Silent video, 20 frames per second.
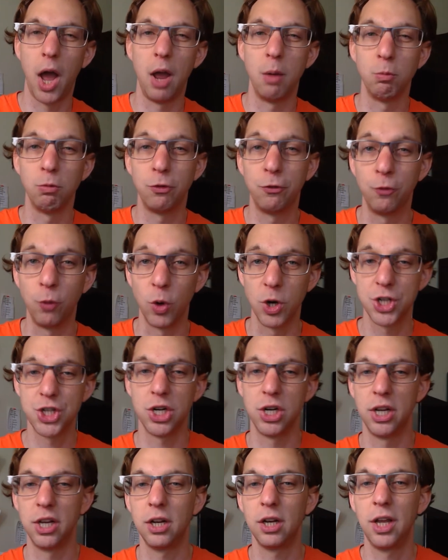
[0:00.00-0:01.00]

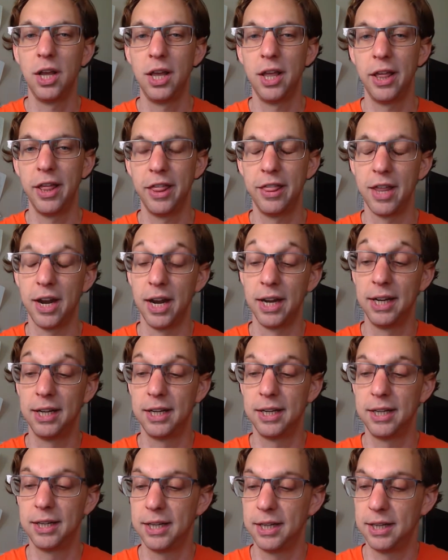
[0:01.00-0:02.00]
fortunate that I
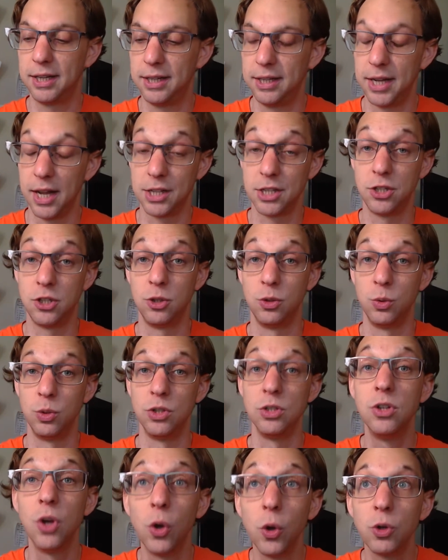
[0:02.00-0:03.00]
get to
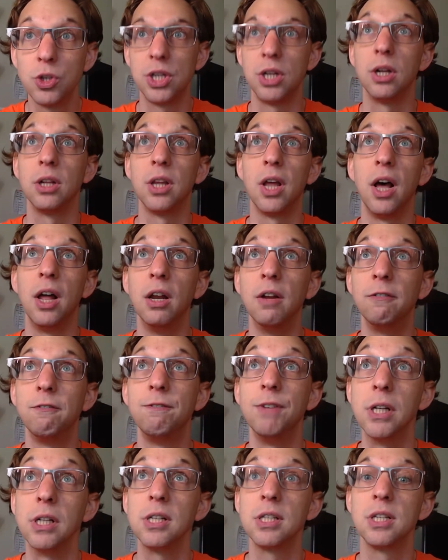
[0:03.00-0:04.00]
indulge in a lot of
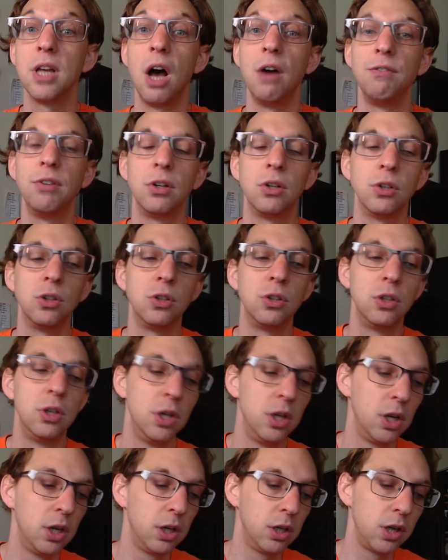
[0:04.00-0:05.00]
philosophical
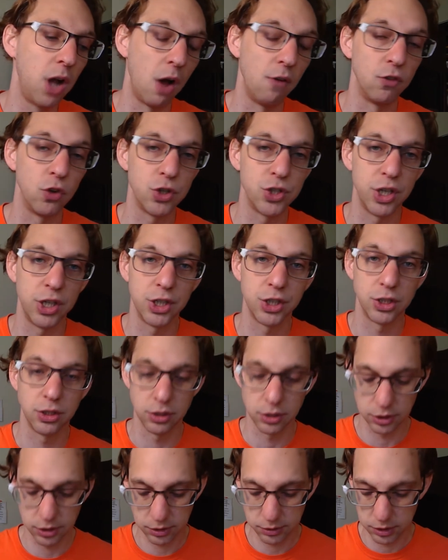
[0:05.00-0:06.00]

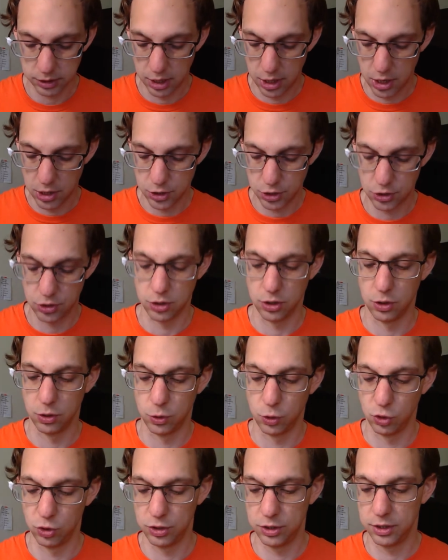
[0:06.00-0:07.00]
conversations.
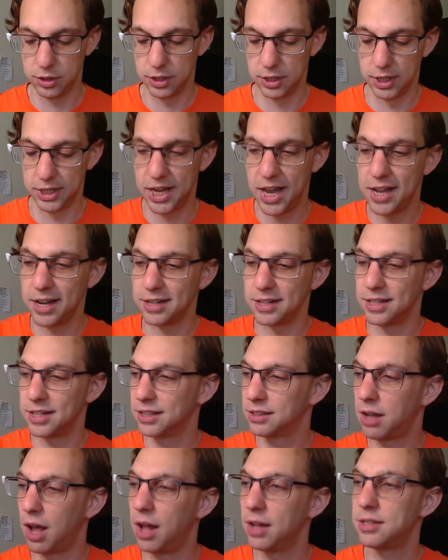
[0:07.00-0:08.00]
So again,
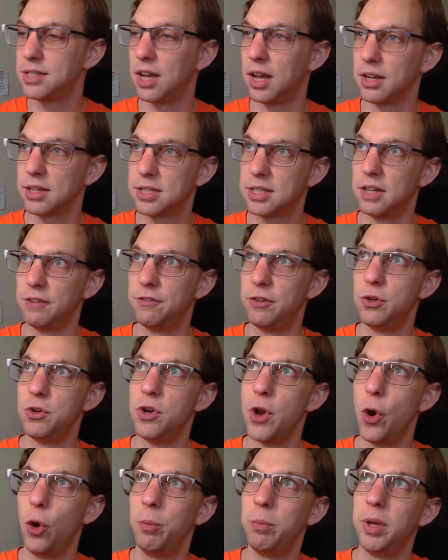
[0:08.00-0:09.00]
context. If you
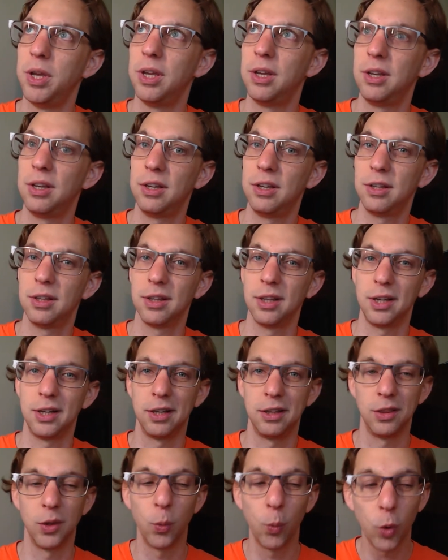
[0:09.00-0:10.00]
know me, like
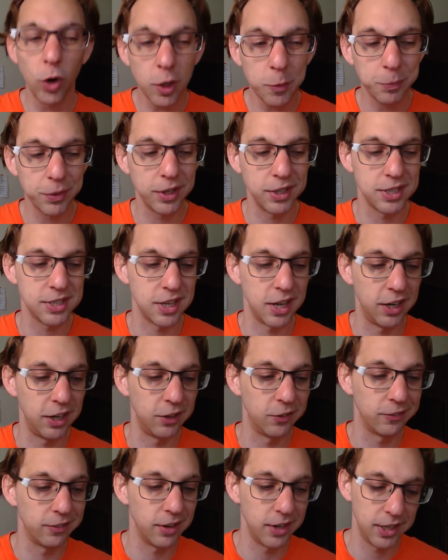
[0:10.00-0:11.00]
in the workplace
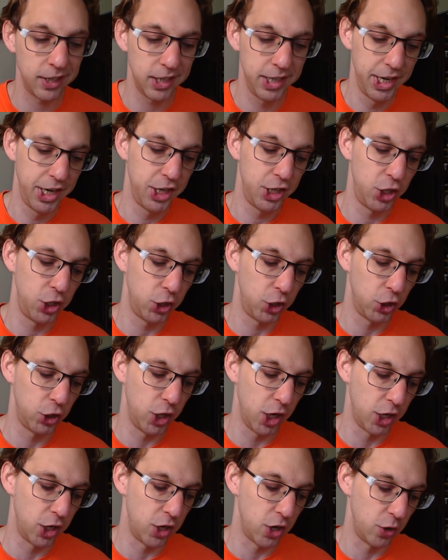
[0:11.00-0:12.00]
setting, right, you're
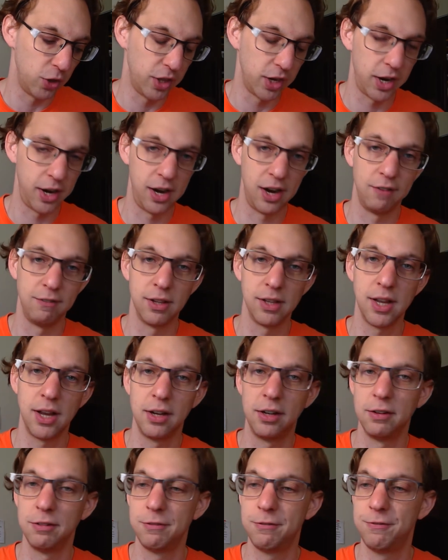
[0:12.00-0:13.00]
going to know that I have a
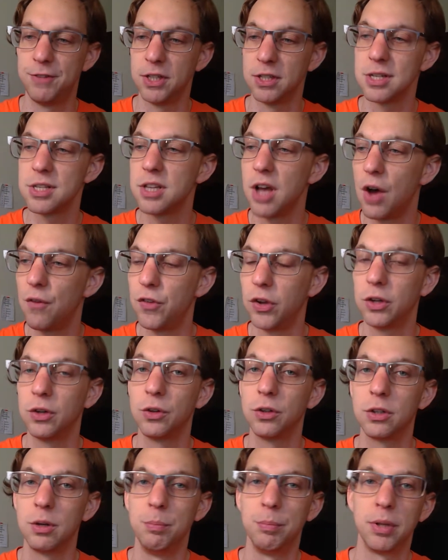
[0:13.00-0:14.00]
lot of
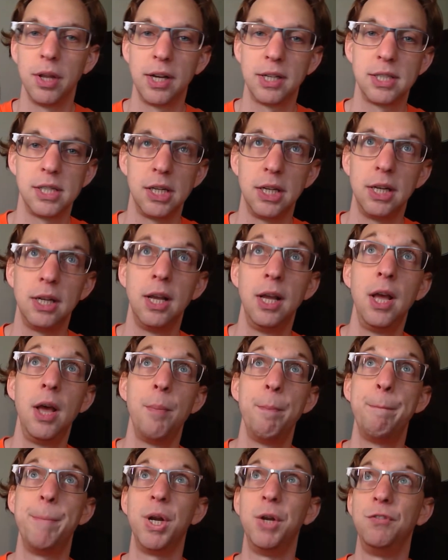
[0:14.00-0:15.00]
philosophical complexity.
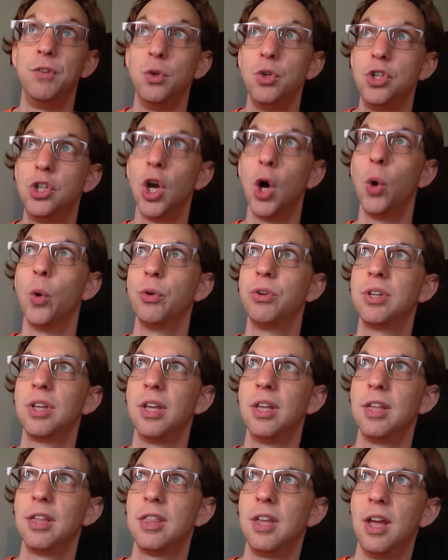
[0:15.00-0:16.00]
But if you don't,
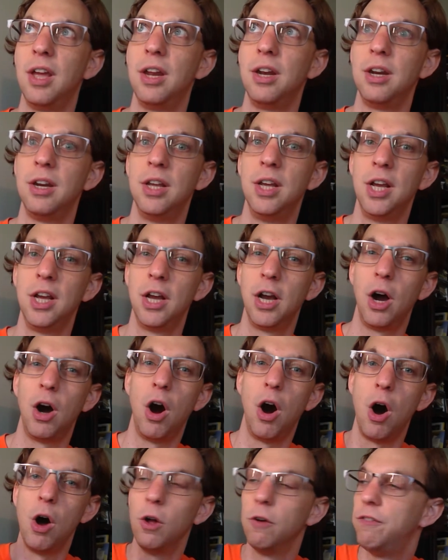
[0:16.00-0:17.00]
then
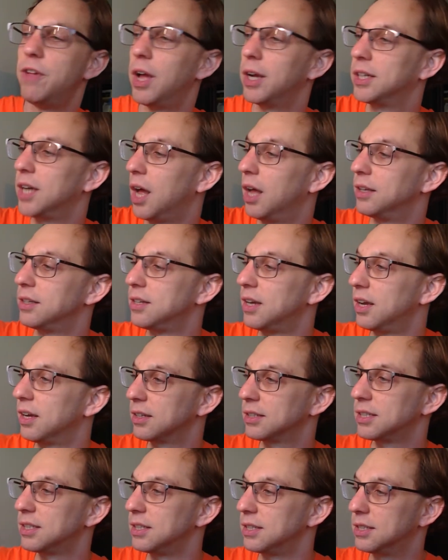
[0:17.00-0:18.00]
all of that
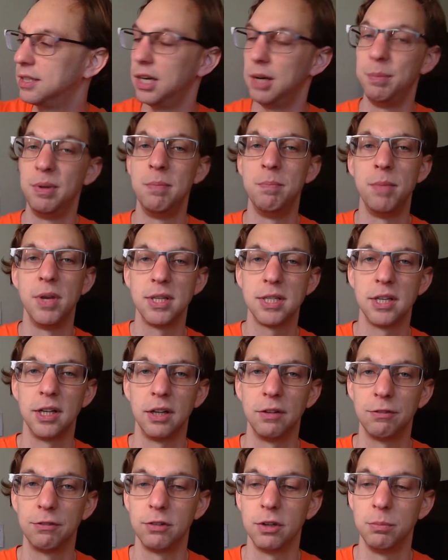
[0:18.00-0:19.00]
context is going to be
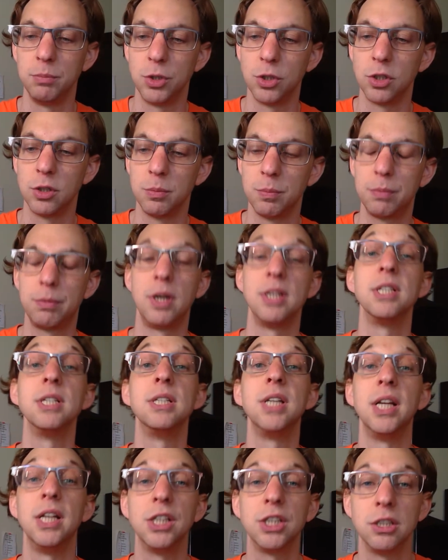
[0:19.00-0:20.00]
missing from your
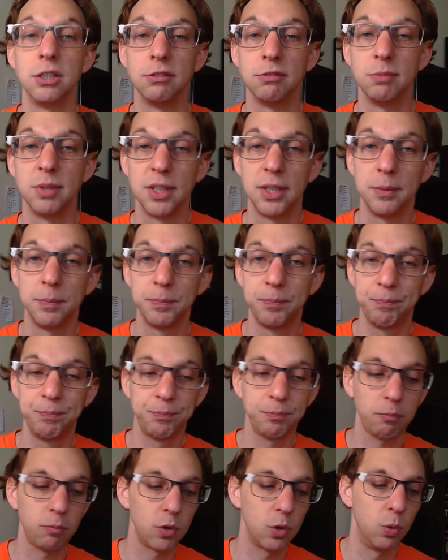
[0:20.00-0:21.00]
presentation of me,
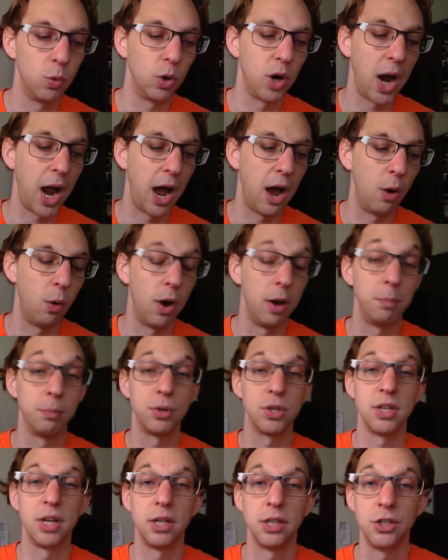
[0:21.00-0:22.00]
or how I'm
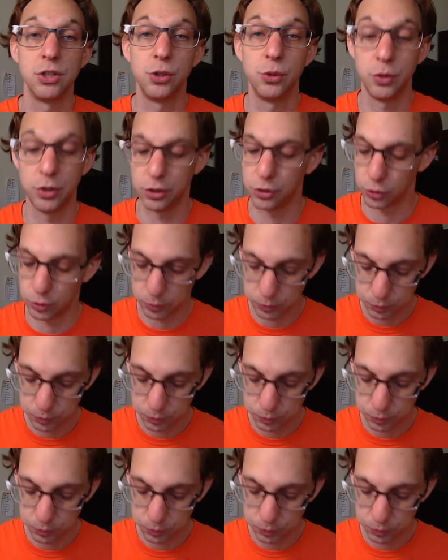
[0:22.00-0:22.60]
presented to you.